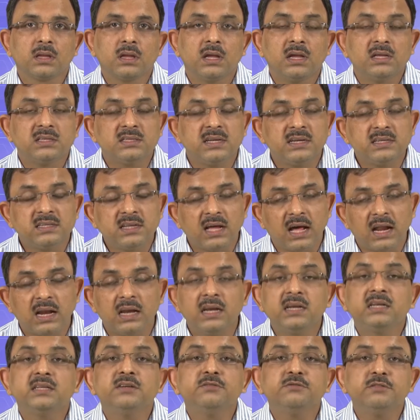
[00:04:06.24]
is
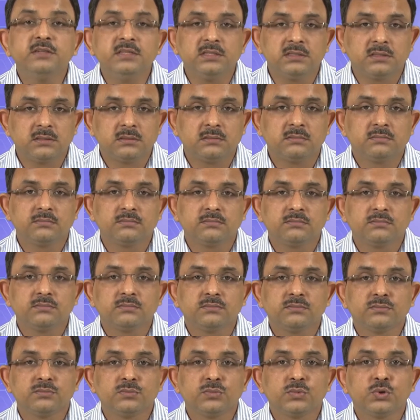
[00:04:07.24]
entirely different.
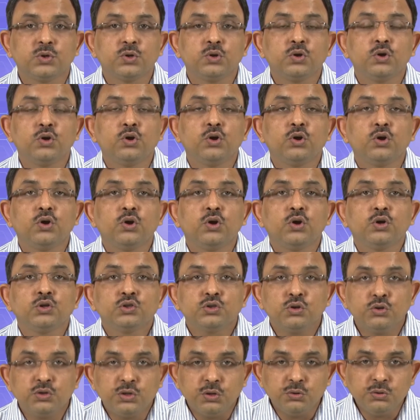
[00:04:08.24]

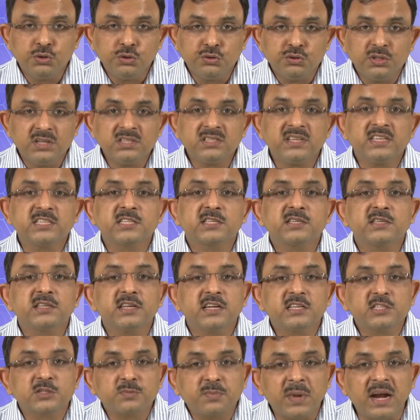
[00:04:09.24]
So, due to this ex
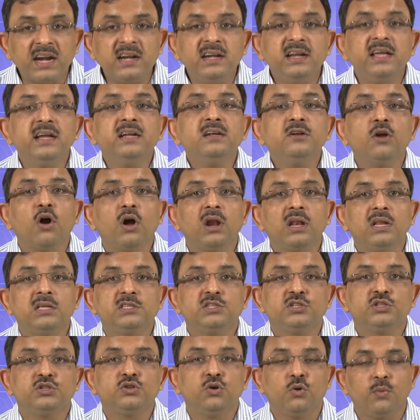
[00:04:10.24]
expanding
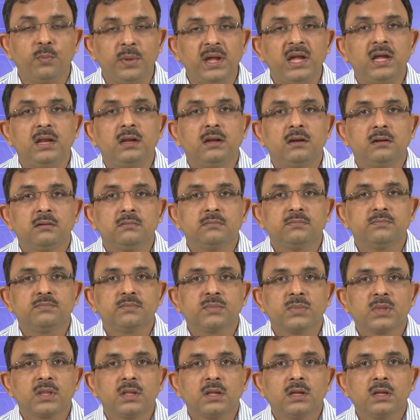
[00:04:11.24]
knowledge domain,
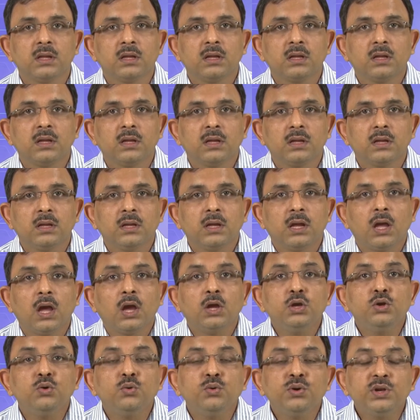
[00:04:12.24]

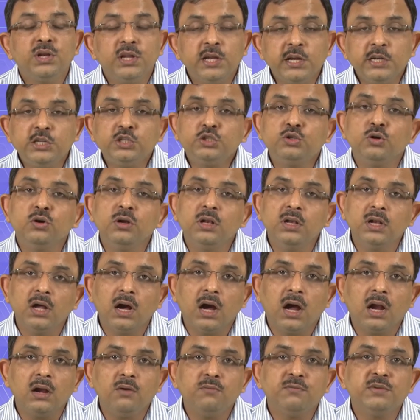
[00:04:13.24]
you need to
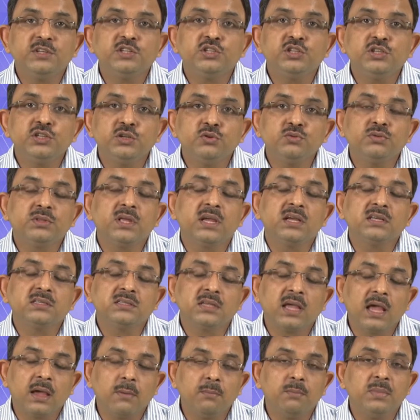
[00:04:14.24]
learn which new things
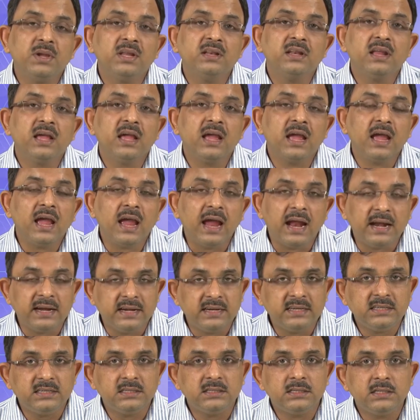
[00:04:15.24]
have been
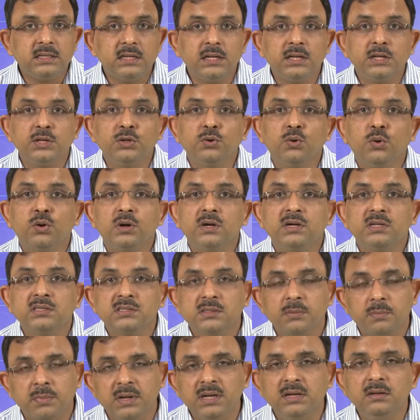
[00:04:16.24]
added in your
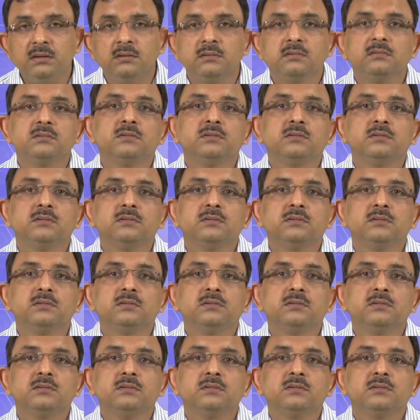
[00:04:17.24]
discipline